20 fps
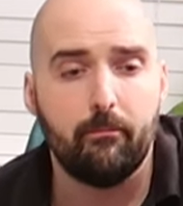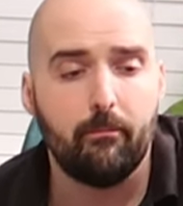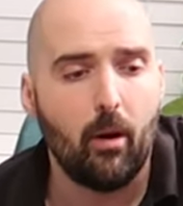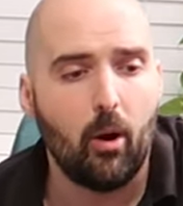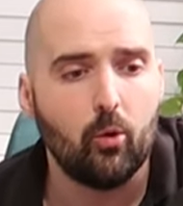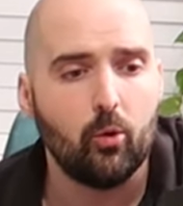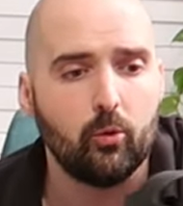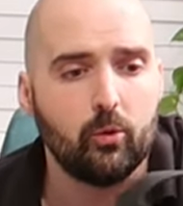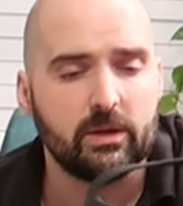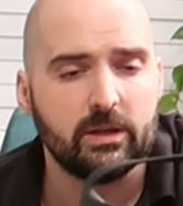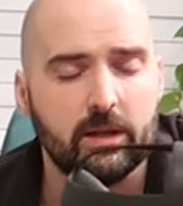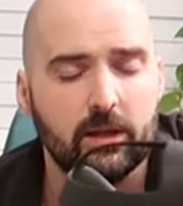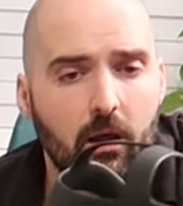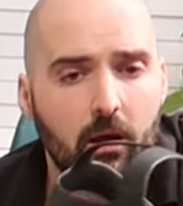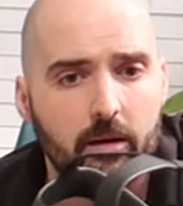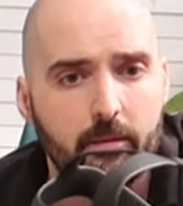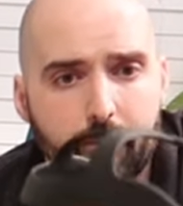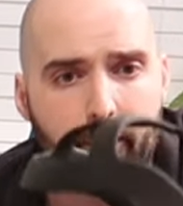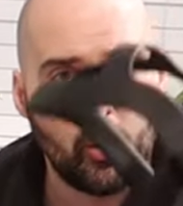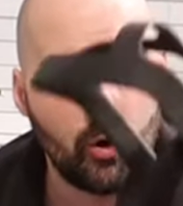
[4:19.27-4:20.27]
bold
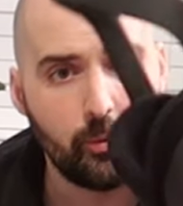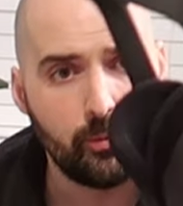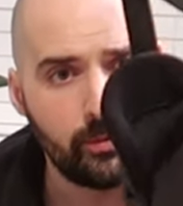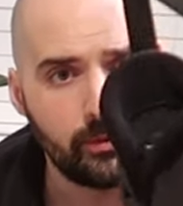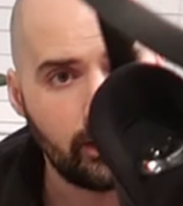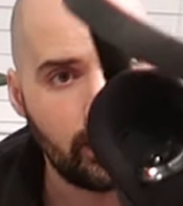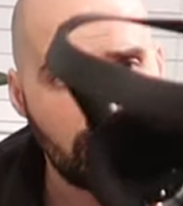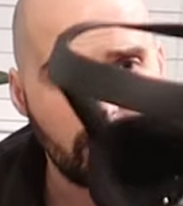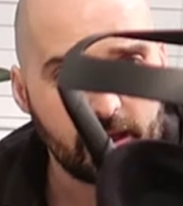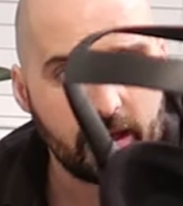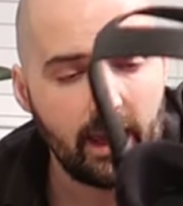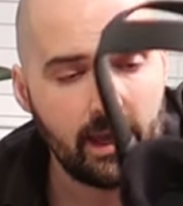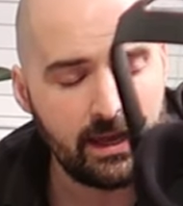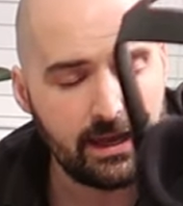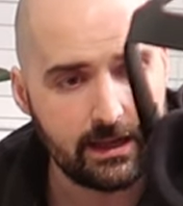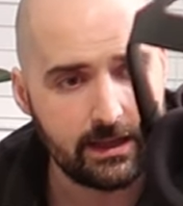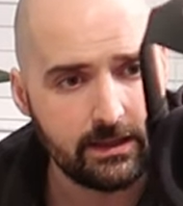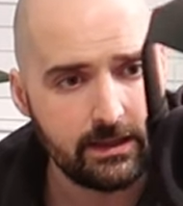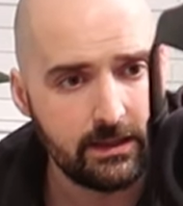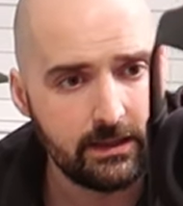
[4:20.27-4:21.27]
light bulb like
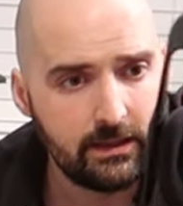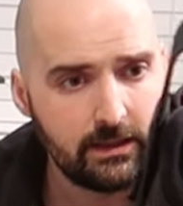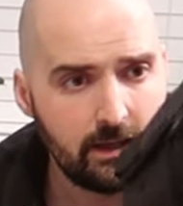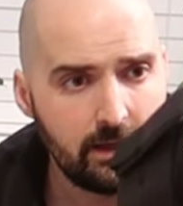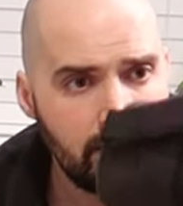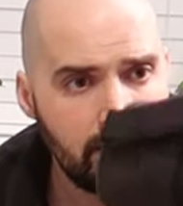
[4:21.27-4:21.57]
head,